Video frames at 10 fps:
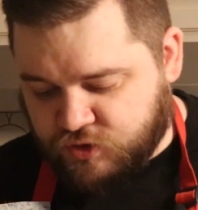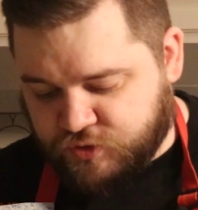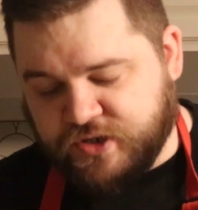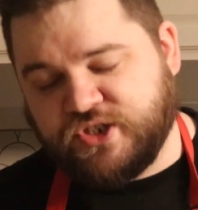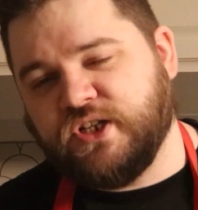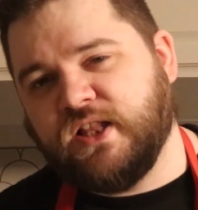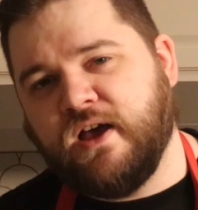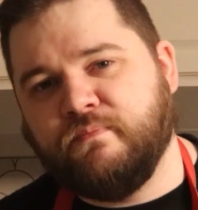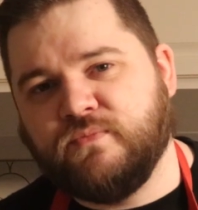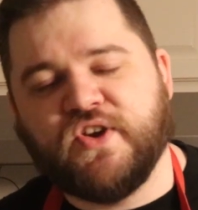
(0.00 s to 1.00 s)

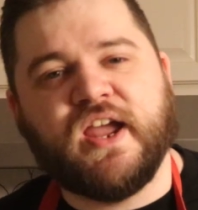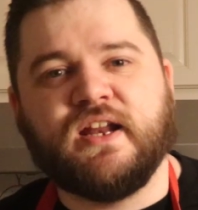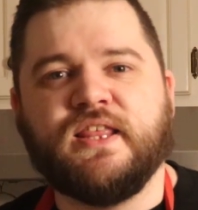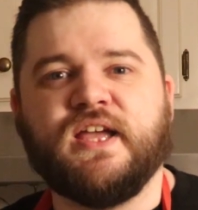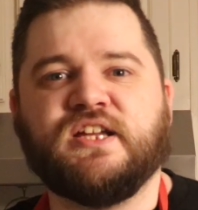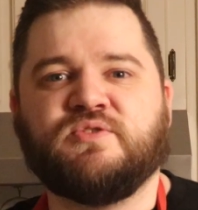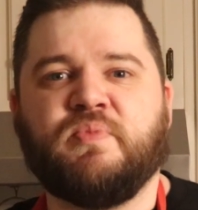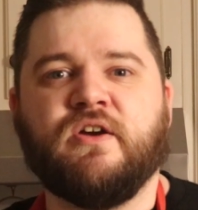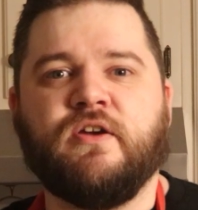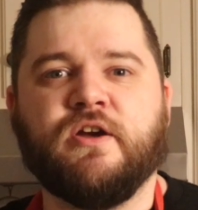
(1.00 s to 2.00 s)
Trishula, Dragon of the Ice
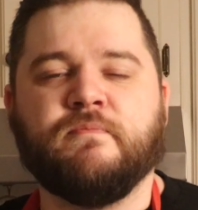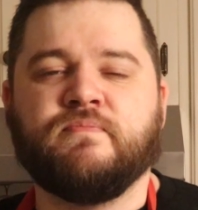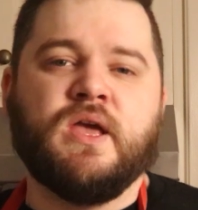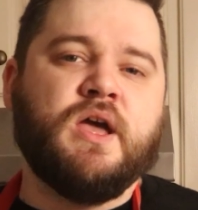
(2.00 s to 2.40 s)
Barrier.